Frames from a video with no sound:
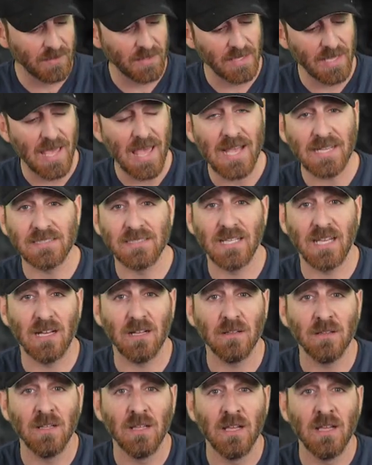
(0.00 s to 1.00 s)
the
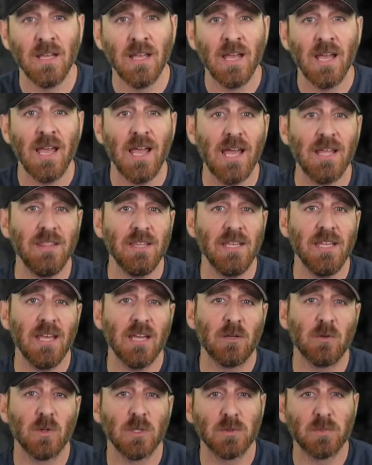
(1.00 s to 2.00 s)
XL, and the
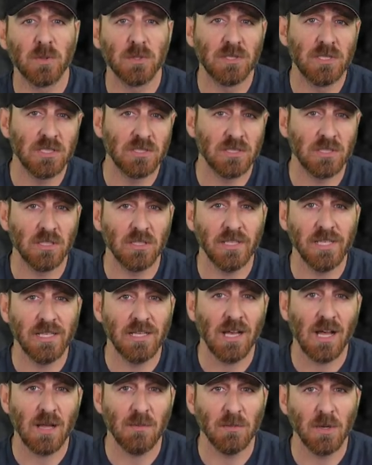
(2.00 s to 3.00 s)
Icarus Precision Elite
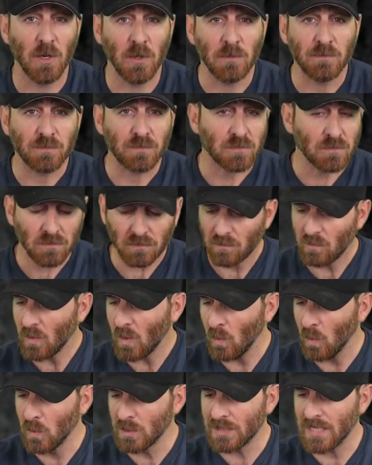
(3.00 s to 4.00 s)
Combo,
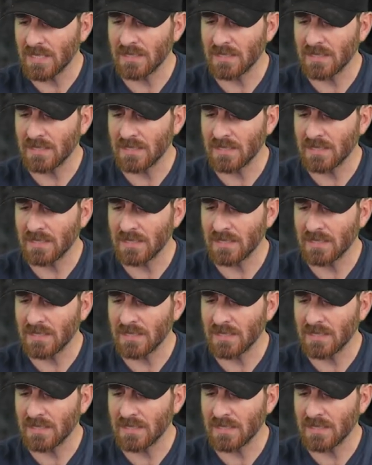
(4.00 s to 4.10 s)
which